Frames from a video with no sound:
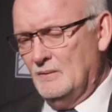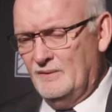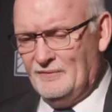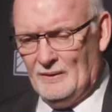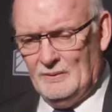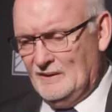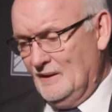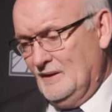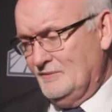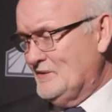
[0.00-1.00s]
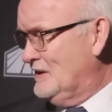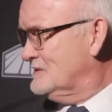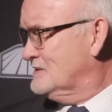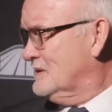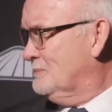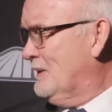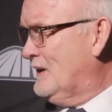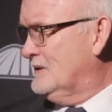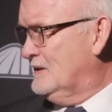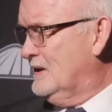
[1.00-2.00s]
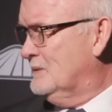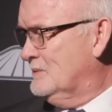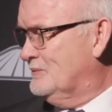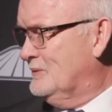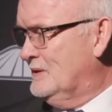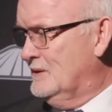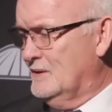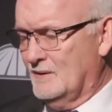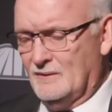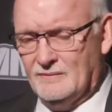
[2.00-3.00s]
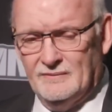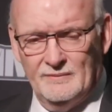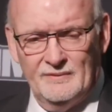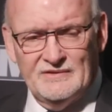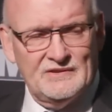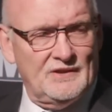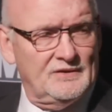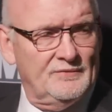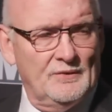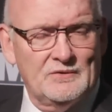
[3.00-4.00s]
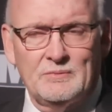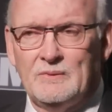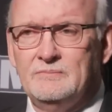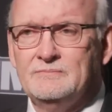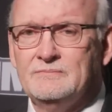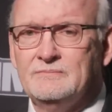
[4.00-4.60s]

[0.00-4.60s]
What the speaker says: we felt we'd get enough chances to get back in the game if we just got the first one.